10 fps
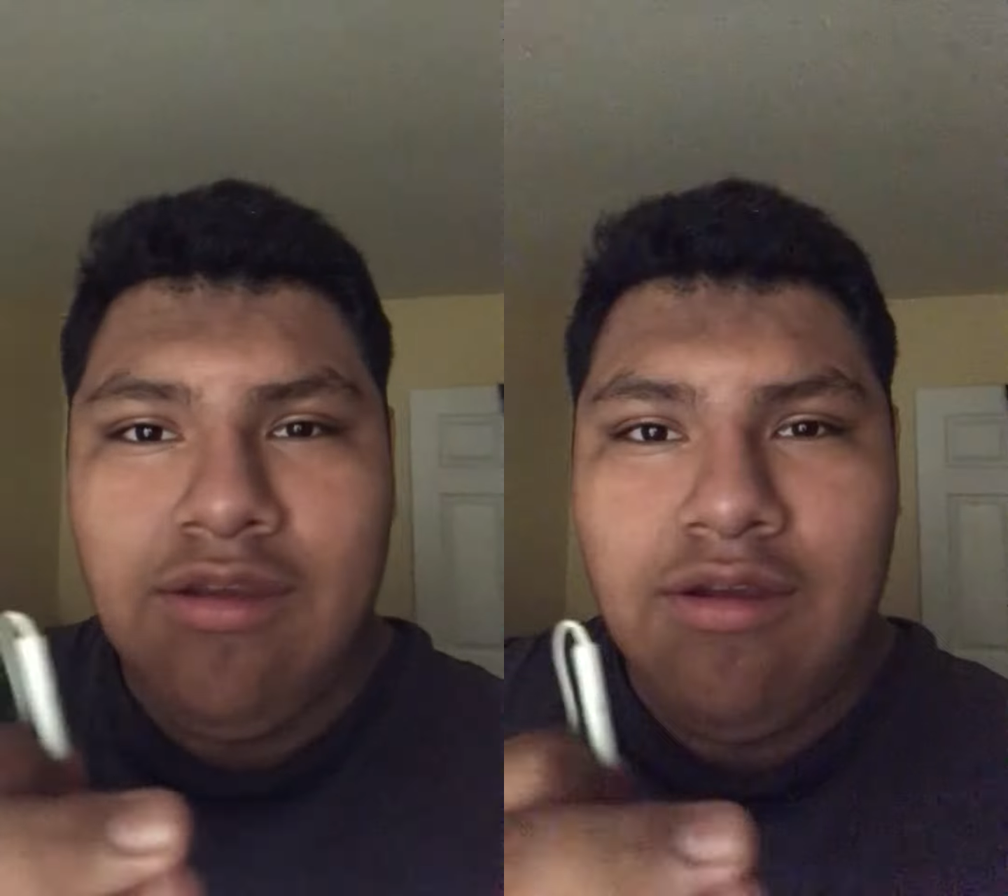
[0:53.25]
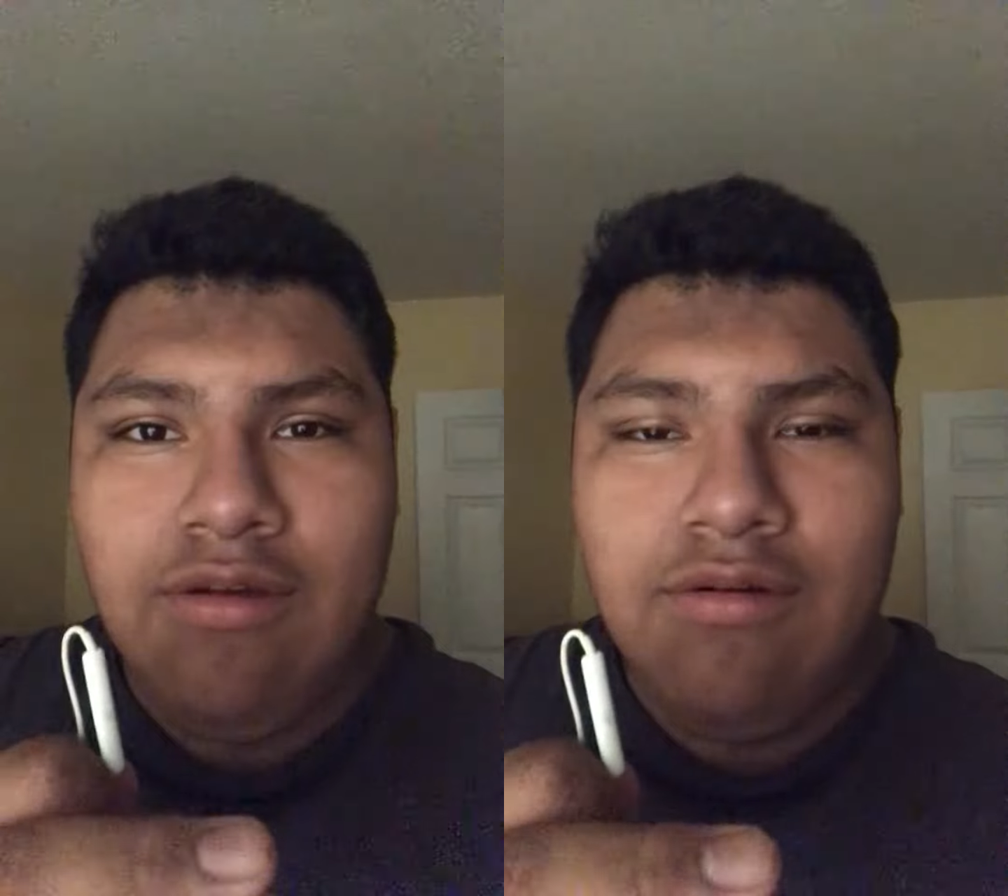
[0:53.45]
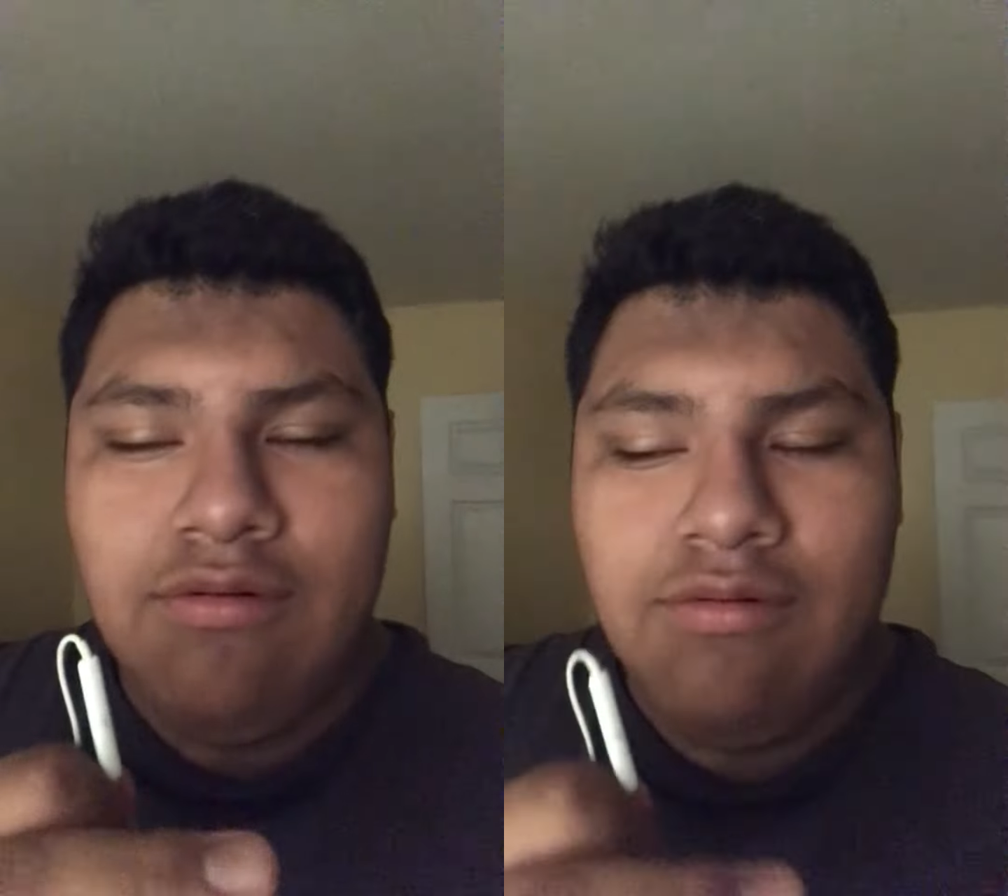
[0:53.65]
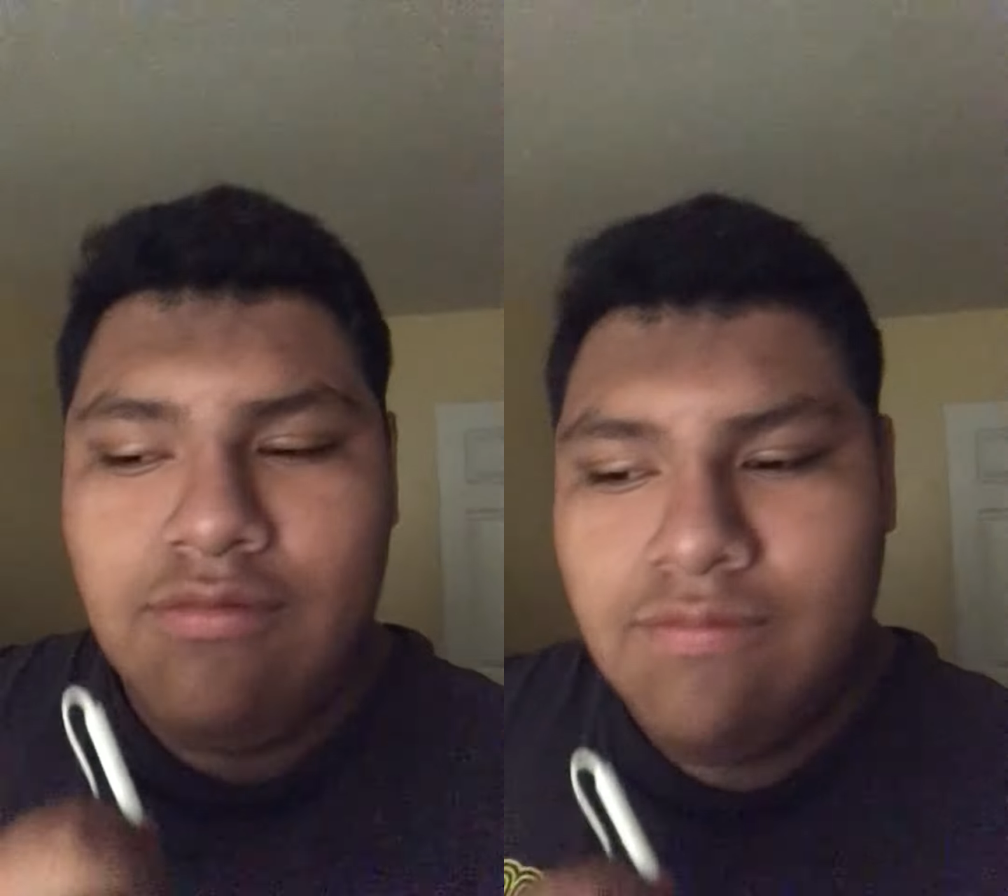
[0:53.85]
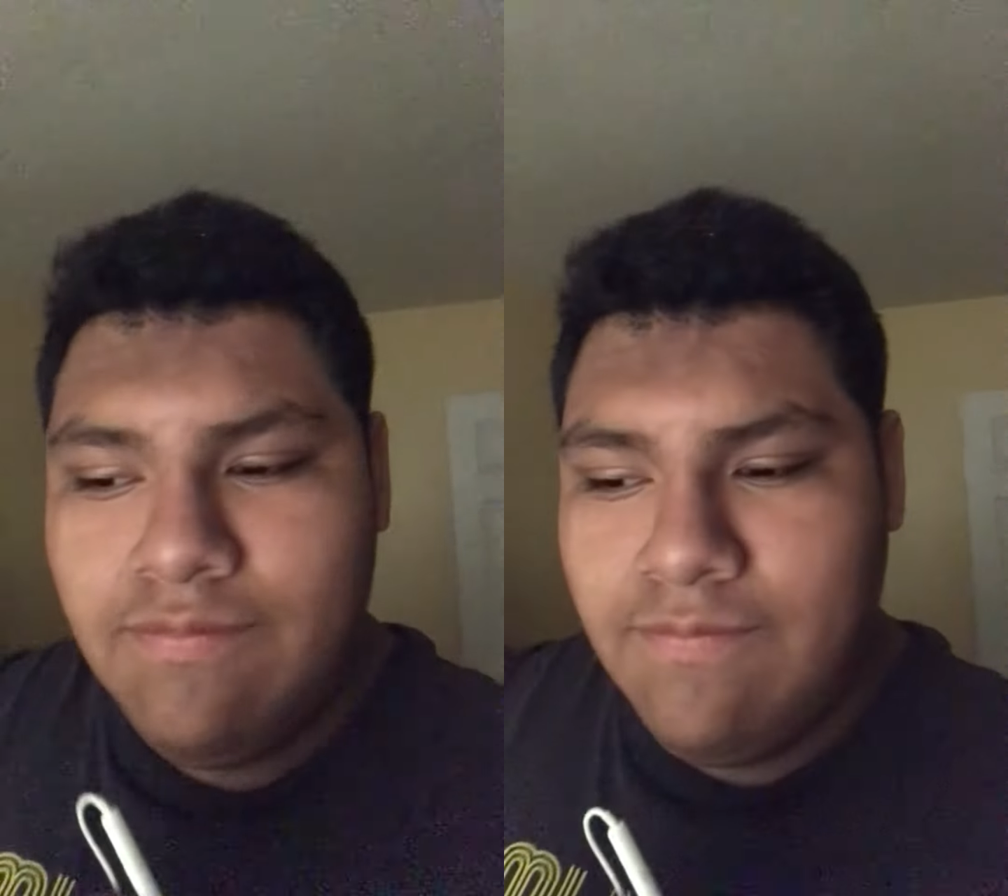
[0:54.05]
Go